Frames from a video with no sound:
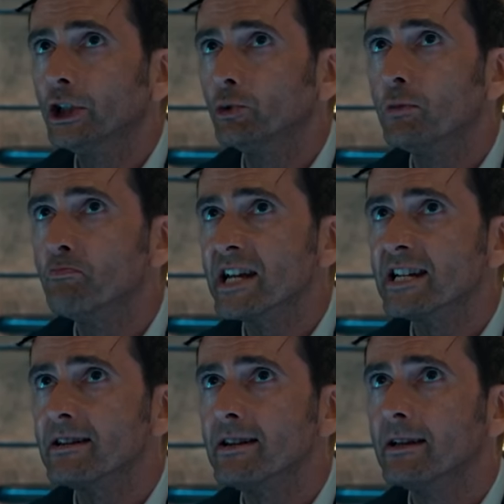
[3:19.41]
You were
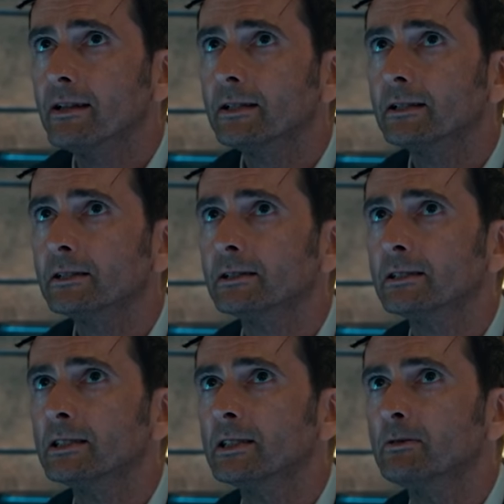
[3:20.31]
beaten.
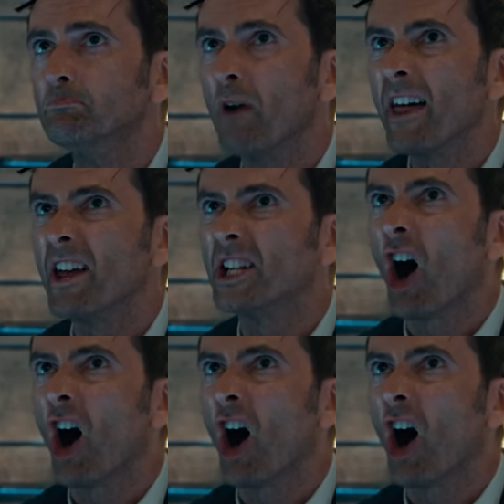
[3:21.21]
By the